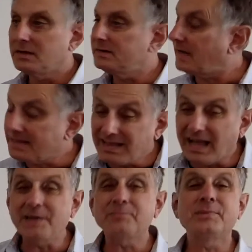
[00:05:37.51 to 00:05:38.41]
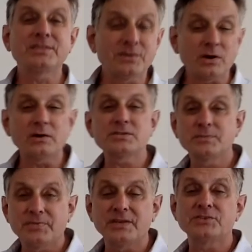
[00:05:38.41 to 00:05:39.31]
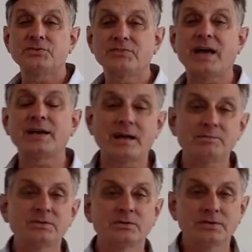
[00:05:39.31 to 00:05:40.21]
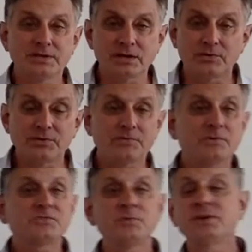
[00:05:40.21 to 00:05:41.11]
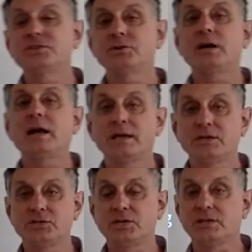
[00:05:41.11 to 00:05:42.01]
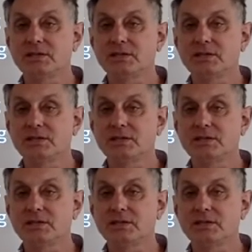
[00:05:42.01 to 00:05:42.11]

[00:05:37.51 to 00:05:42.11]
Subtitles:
Not a lot, but there are some things you've got to absolutely know. And the first one is your ion sheet.